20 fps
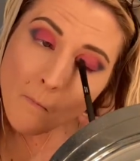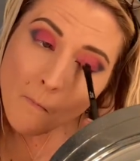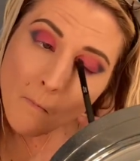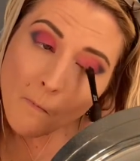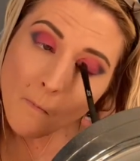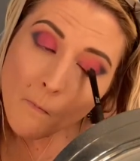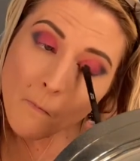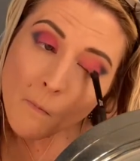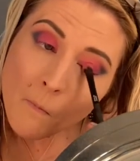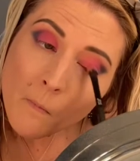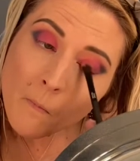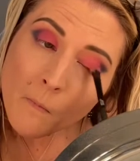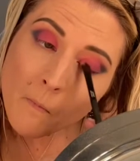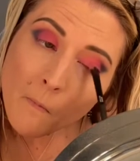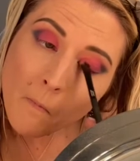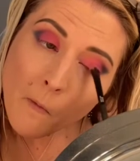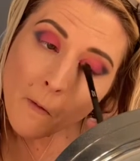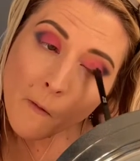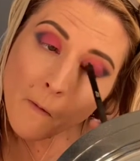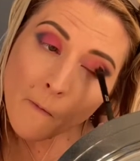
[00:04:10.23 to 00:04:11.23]

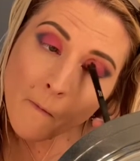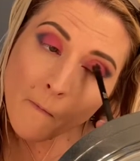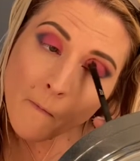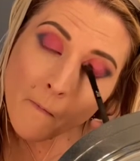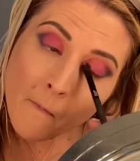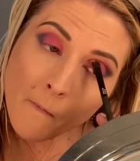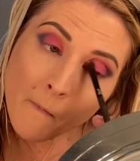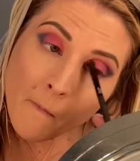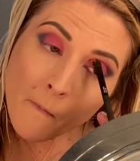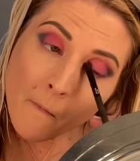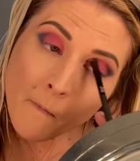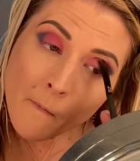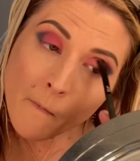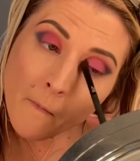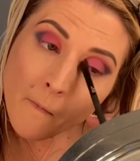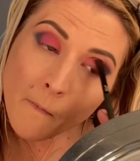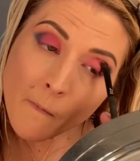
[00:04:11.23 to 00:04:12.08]
(silence)